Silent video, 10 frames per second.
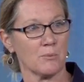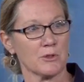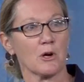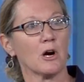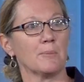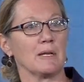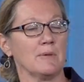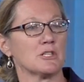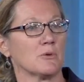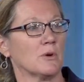with carbon
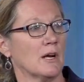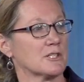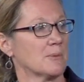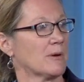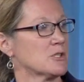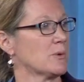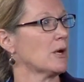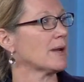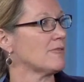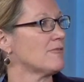emission reduction because we
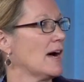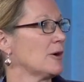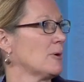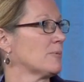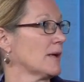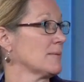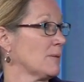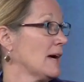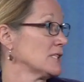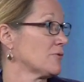don't have a viable
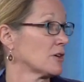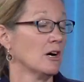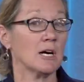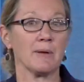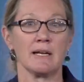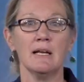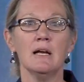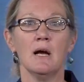price for carbon.